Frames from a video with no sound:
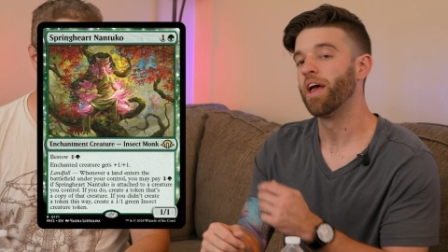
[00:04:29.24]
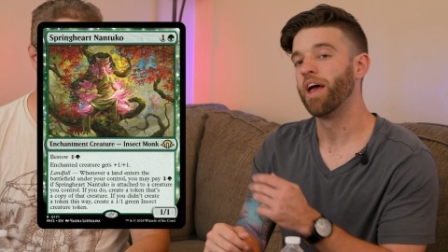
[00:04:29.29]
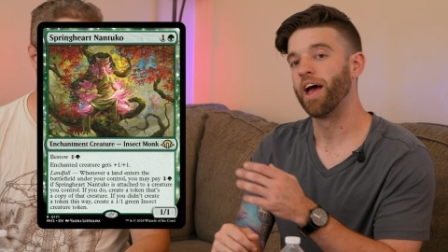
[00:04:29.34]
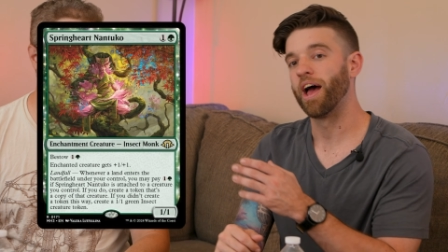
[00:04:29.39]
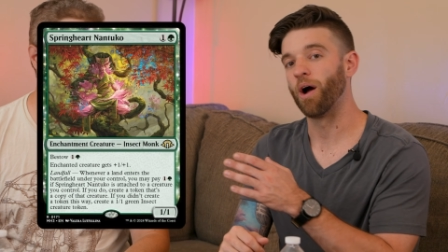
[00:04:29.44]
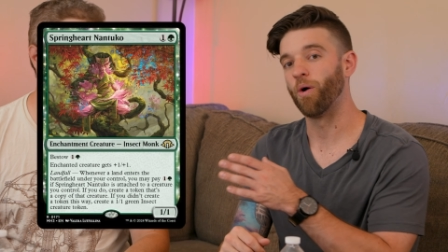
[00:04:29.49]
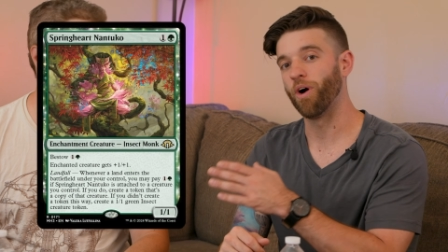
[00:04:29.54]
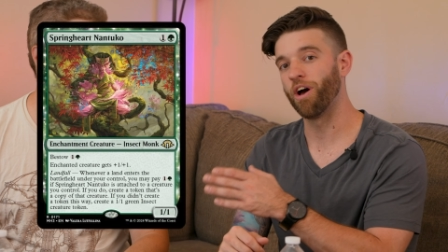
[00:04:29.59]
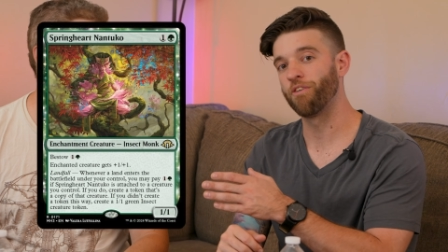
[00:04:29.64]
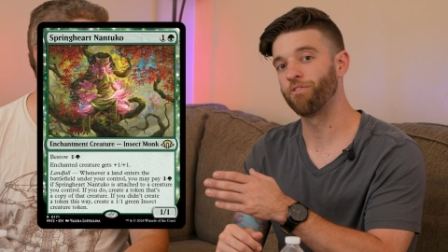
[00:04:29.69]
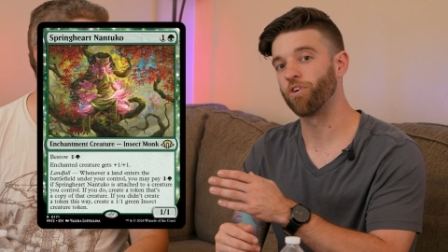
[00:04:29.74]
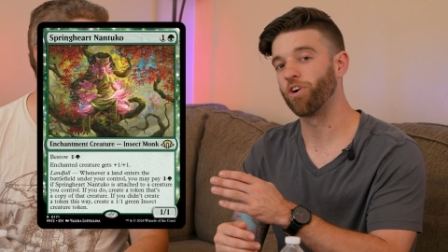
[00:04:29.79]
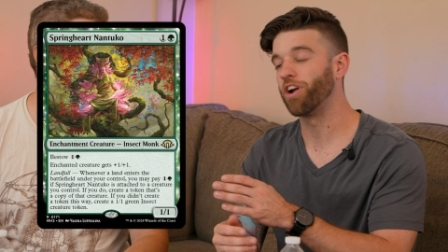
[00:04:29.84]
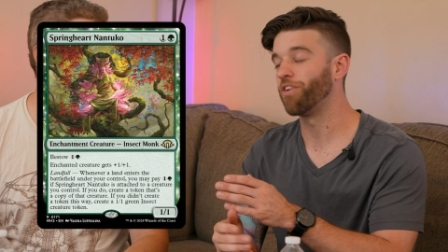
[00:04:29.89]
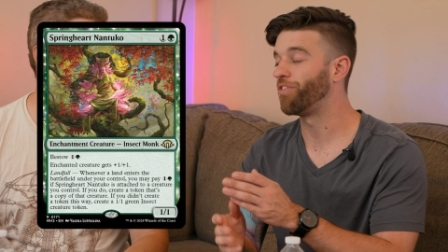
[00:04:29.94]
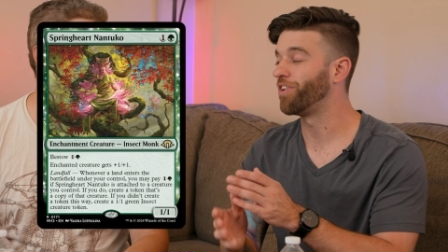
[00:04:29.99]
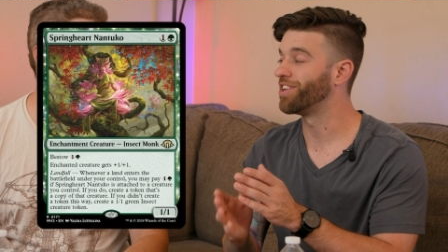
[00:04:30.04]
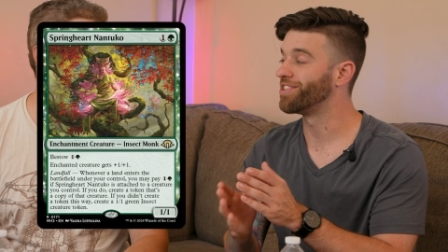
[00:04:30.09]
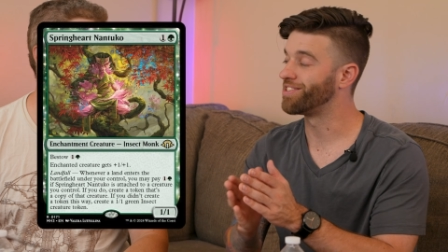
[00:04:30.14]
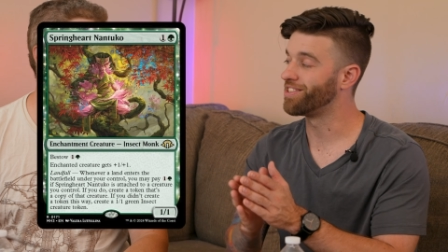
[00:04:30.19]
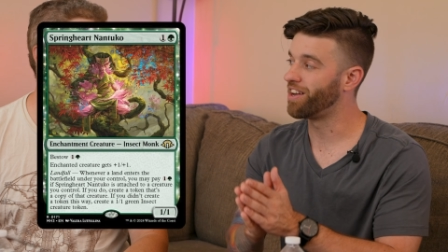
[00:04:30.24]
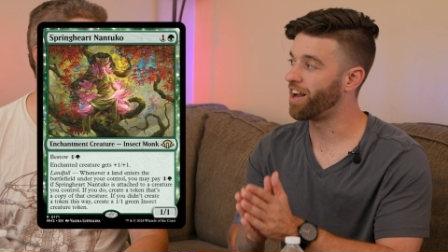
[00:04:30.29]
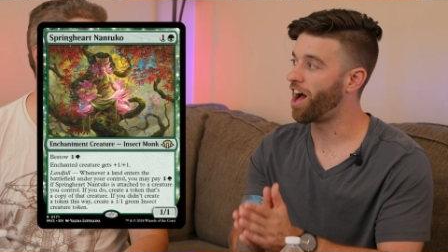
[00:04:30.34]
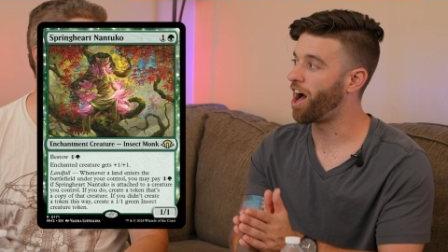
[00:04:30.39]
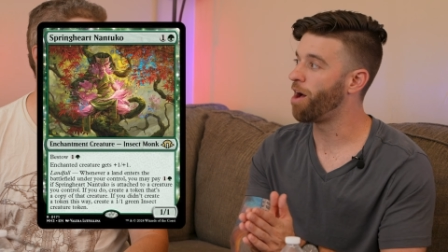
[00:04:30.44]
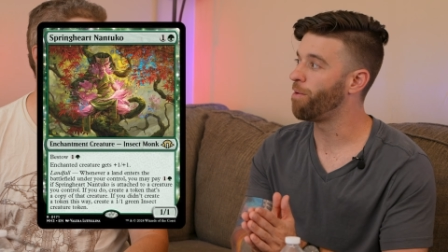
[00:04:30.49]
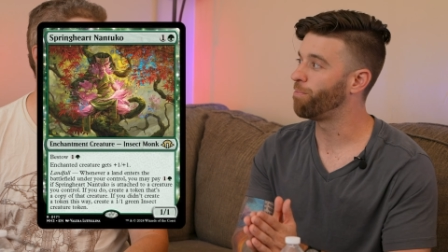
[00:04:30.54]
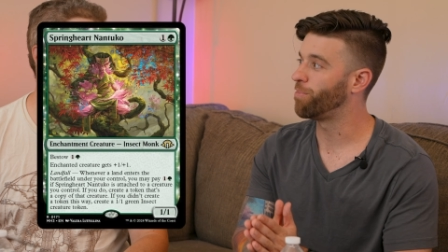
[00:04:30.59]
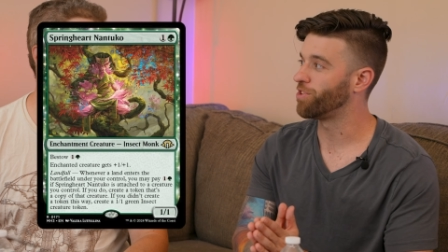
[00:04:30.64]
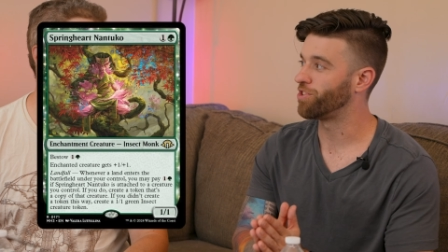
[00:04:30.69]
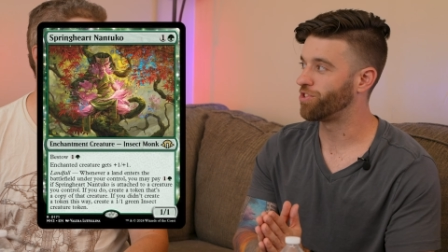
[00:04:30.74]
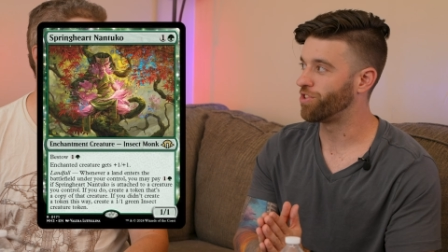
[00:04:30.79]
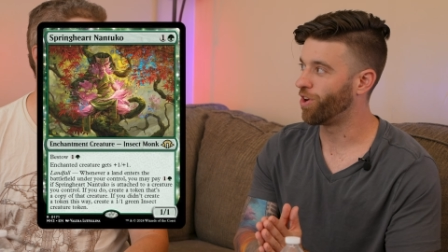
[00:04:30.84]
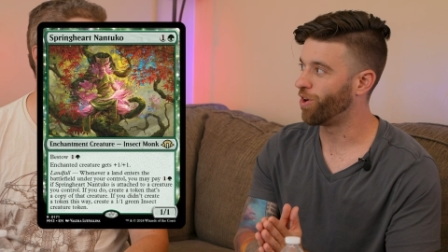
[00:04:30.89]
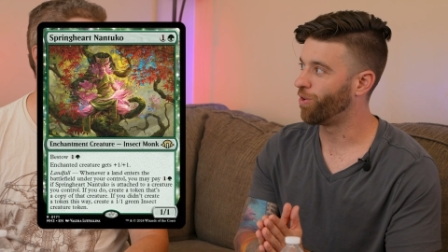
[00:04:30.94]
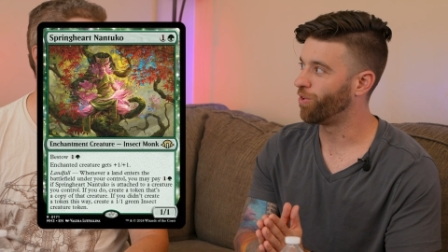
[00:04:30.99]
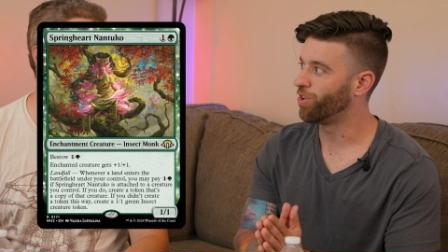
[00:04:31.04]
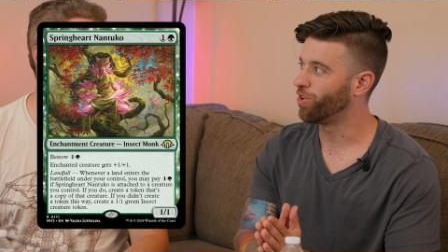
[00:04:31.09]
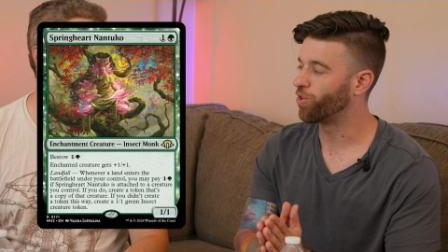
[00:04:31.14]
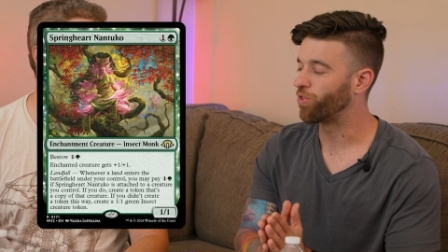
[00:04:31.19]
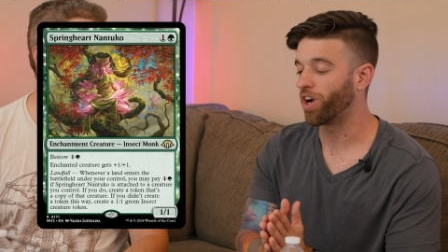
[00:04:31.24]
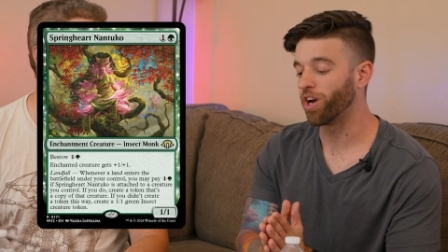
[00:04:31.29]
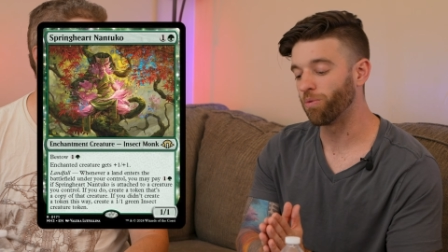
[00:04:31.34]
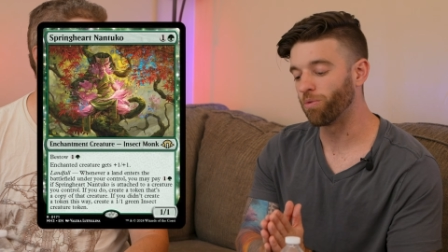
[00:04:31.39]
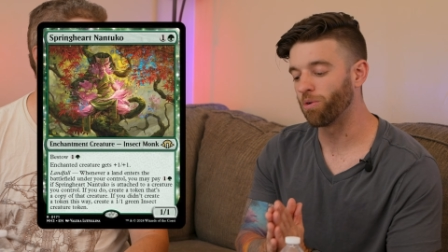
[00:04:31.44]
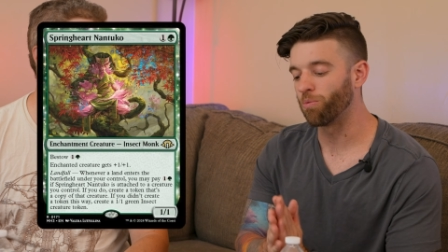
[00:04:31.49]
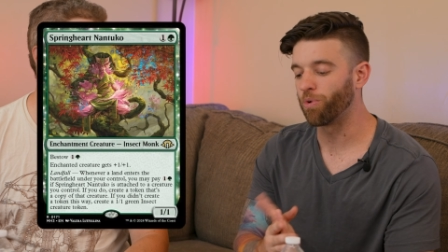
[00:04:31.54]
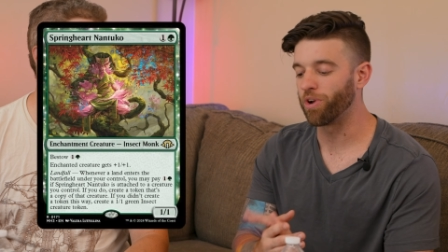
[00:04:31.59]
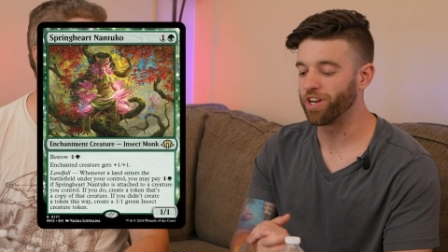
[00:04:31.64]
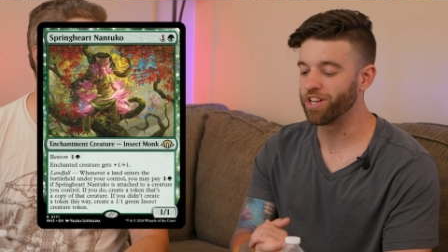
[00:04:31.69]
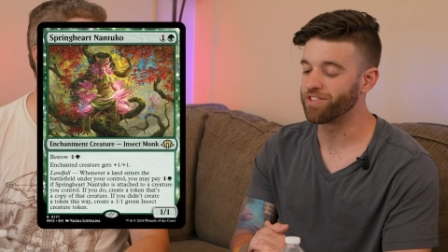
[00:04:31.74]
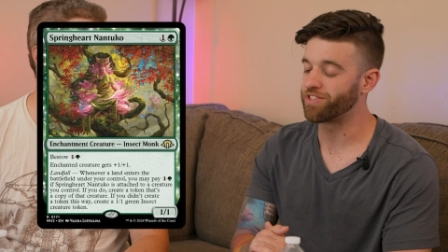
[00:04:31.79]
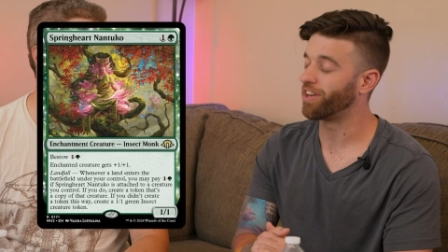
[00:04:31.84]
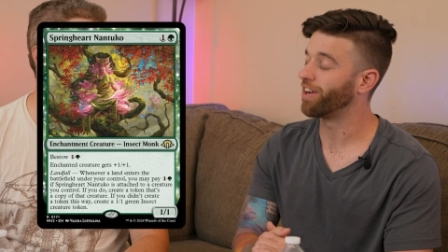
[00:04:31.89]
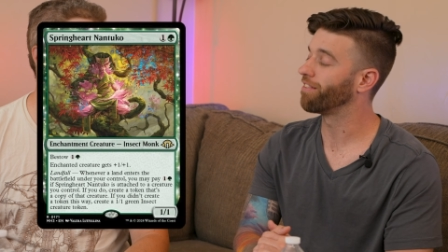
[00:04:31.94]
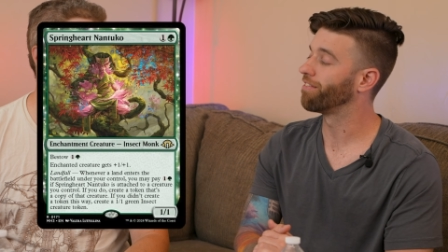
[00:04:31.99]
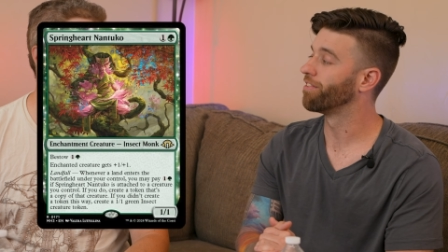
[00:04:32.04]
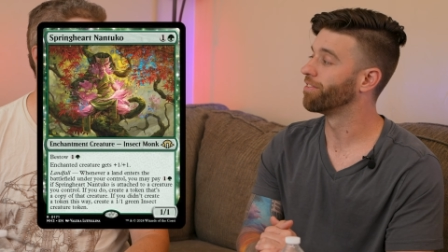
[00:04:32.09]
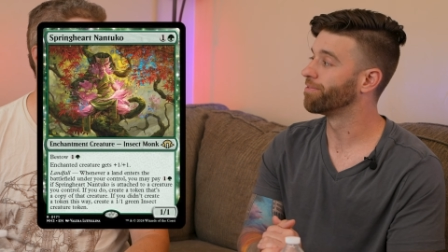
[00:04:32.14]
However, if it is not bestowed, you create a 1/1 insect.